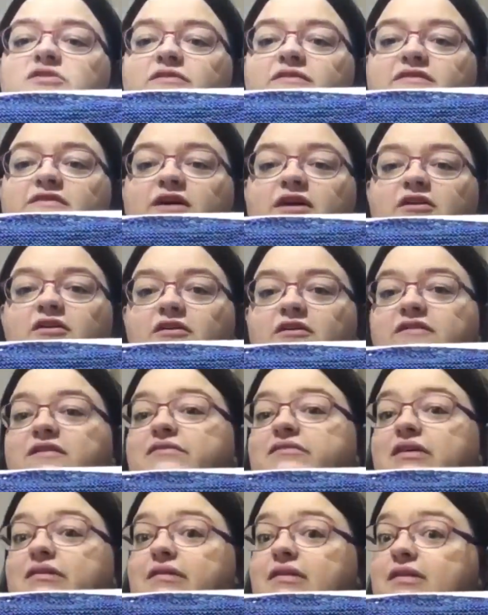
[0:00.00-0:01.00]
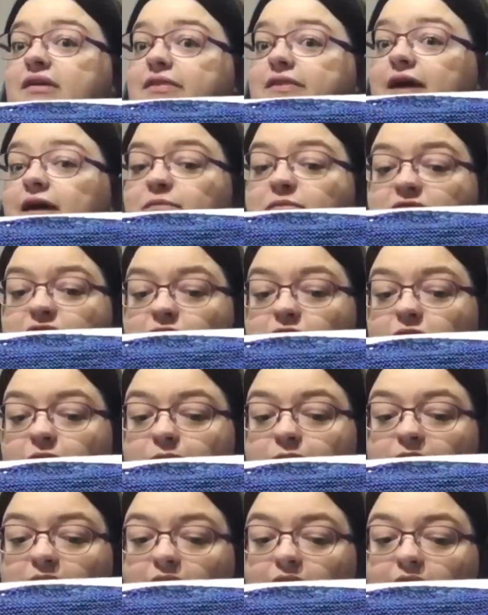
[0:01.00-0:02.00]
start on, because I've never done that before.
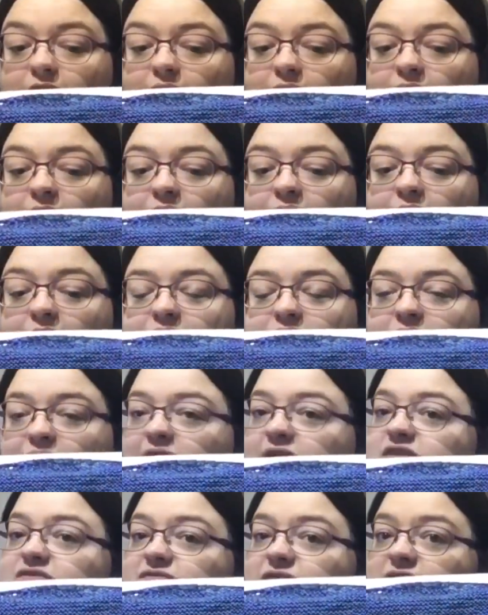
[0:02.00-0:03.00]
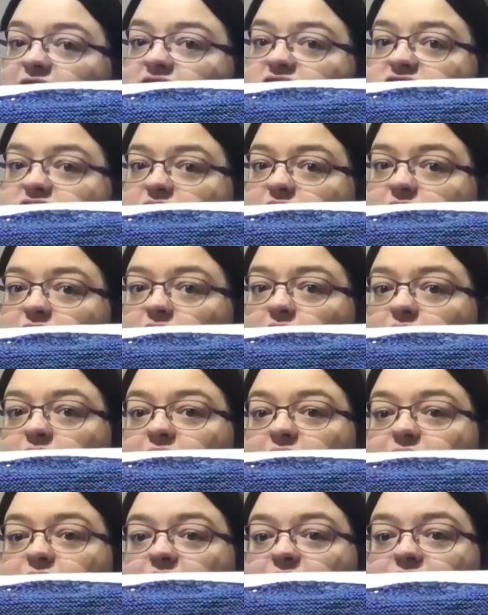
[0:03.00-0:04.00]
And I finished it on the
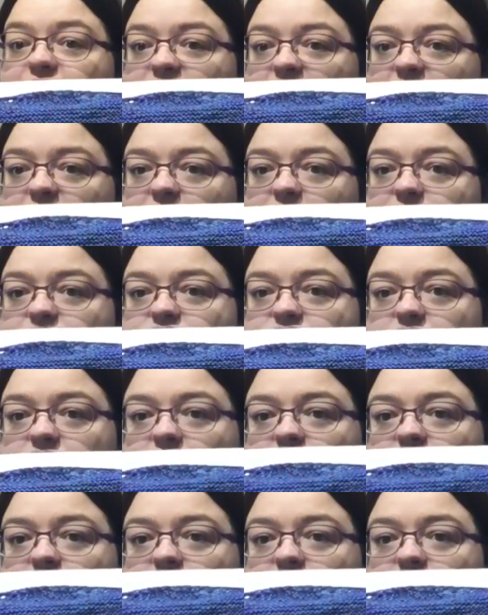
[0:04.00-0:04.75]
15th of June